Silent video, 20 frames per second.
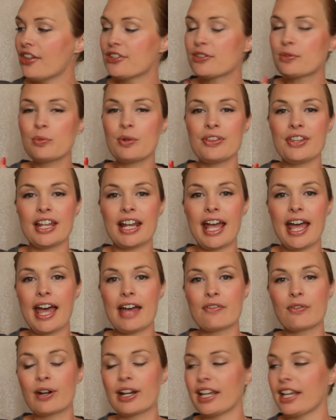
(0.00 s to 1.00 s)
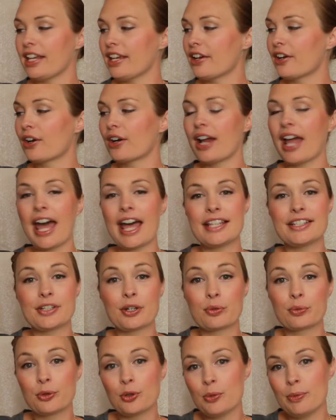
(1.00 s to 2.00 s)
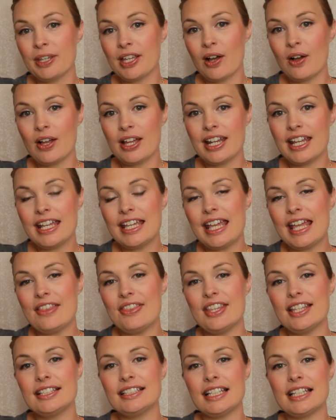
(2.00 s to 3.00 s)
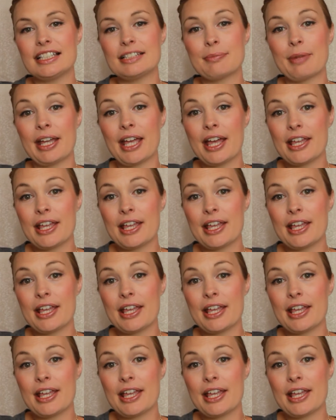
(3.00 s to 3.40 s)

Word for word: This one that I have right here has a ruby on it, and this is my